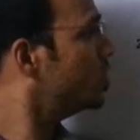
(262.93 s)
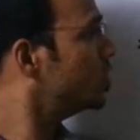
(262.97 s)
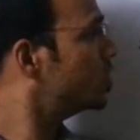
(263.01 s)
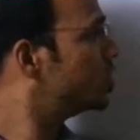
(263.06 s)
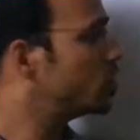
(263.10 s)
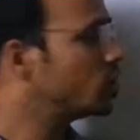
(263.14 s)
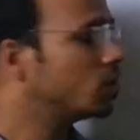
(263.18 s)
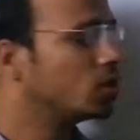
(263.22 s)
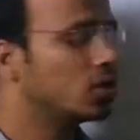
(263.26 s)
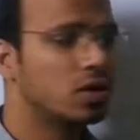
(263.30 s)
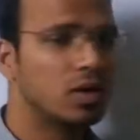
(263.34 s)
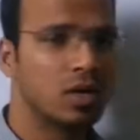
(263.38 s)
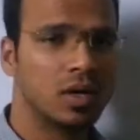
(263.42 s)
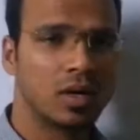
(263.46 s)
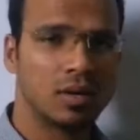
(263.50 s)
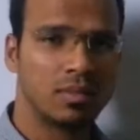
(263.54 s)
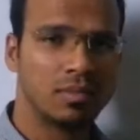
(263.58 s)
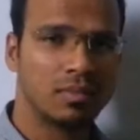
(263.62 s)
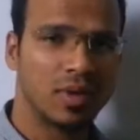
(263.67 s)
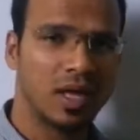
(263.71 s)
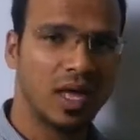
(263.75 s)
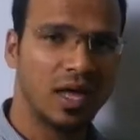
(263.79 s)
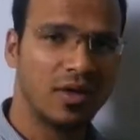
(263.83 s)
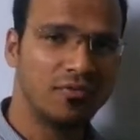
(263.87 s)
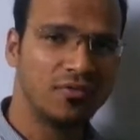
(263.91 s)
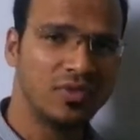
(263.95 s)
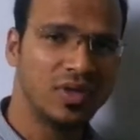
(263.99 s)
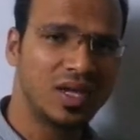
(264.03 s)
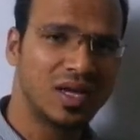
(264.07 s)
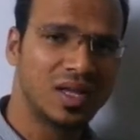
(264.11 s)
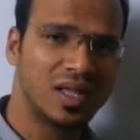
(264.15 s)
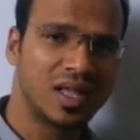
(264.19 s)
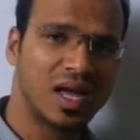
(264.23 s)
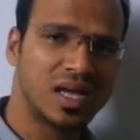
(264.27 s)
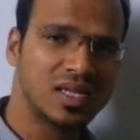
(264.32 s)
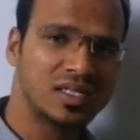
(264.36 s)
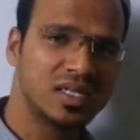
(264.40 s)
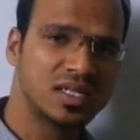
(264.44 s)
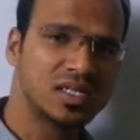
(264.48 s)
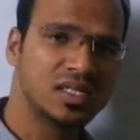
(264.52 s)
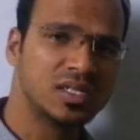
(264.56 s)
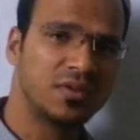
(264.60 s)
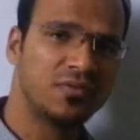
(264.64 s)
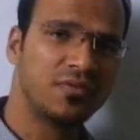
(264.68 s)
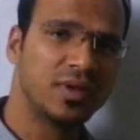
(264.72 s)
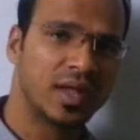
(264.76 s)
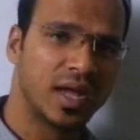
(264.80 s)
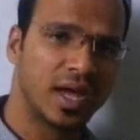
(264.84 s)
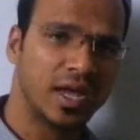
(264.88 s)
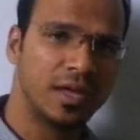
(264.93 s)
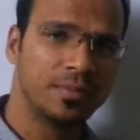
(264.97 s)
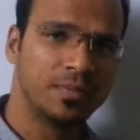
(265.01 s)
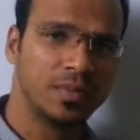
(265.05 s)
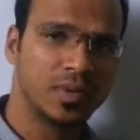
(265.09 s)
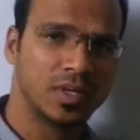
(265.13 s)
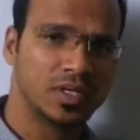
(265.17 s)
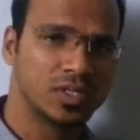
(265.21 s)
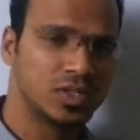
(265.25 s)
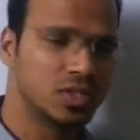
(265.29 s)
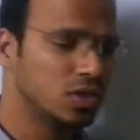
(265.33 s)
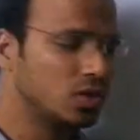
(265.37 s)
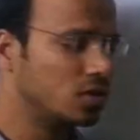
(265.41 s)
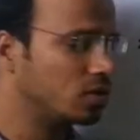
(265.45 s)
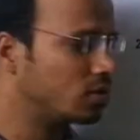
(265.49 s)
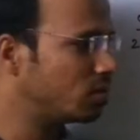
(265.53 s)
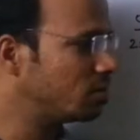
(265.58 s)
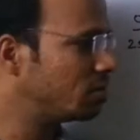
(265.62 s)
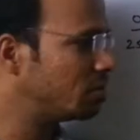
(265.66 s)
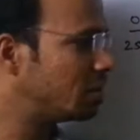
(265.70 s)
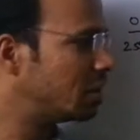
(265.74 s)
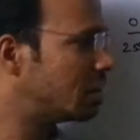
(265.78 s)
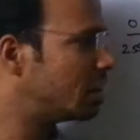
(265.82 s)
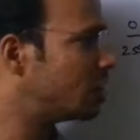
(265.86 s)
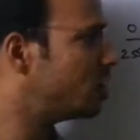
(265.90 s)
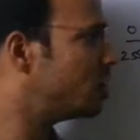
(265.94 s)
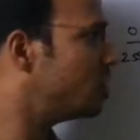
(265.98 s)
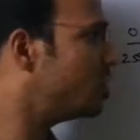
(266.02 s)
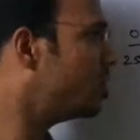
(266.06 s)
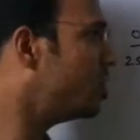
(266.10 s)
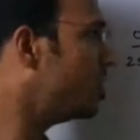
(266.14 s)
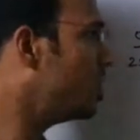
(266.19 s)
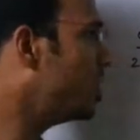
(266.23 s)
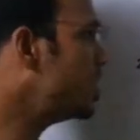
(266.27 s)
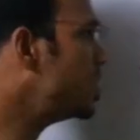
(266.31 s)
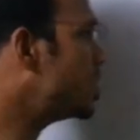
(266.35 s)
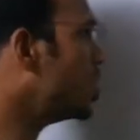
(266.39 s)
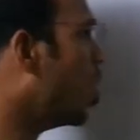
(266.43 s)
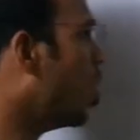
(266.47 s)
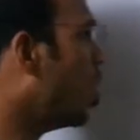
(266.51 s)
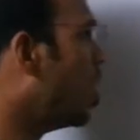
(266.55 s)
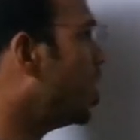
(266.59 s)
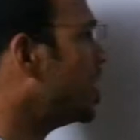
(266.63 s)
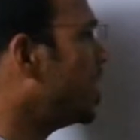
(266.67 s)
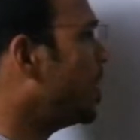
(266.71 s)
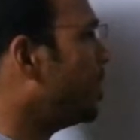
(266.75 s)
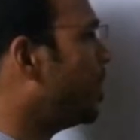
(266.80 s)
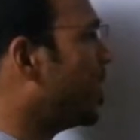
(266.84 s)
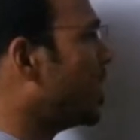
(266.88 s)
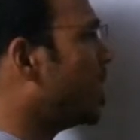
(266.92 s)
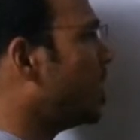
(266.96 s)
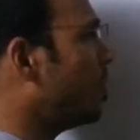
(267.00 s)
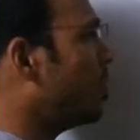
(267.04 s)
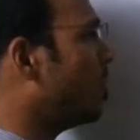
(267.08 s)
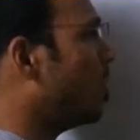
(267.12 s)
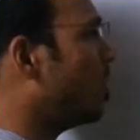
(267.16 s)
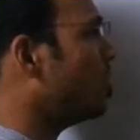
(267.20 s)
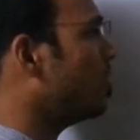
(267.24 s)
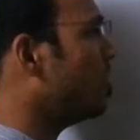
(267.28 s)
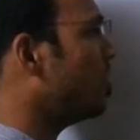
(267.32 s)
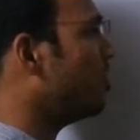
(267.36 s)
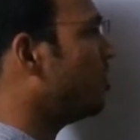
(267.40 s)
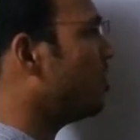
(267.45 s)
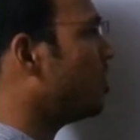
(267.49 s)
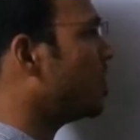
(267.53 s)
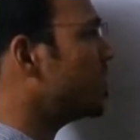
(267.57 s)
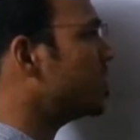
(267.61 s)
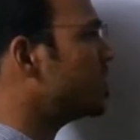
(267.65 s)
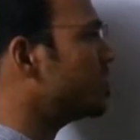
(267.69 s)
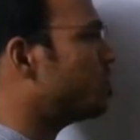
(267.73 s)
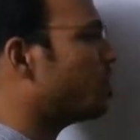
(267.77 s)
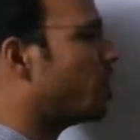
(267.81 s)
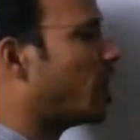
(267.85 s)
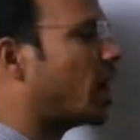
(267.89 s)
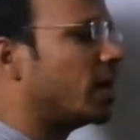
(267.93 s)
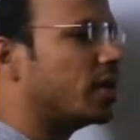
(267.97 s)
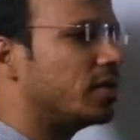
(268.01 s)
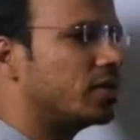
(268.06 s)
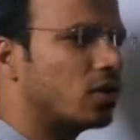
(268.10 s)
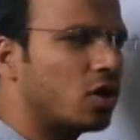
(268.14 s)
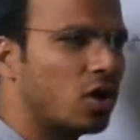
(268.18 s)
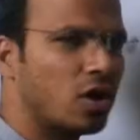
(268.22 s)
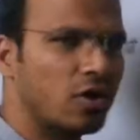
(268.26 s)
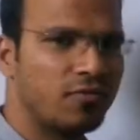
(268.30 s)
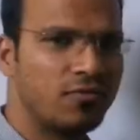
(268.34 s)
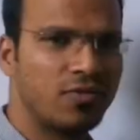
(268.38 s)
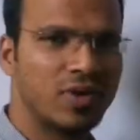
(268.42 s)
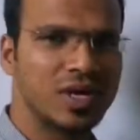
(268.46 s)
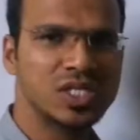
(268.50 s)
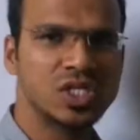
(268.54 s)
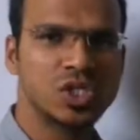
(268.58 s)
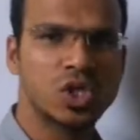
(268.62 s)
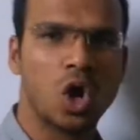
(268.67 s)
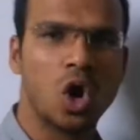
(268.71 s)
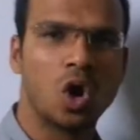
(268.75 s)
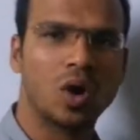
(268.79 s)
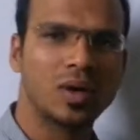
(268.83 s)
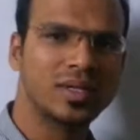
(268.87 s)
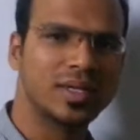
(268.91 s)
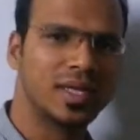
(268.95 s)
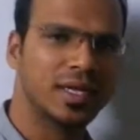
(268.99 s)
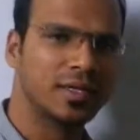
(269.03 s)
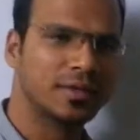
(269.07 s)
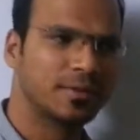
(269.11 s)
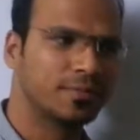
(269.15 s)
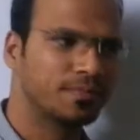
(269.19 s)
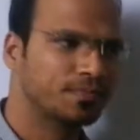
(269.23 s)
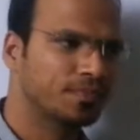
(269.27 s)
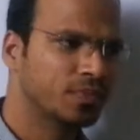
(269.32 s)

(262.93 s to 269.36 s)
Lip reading: So every class has different IPs. So it's all depend upon the first byte or first octet.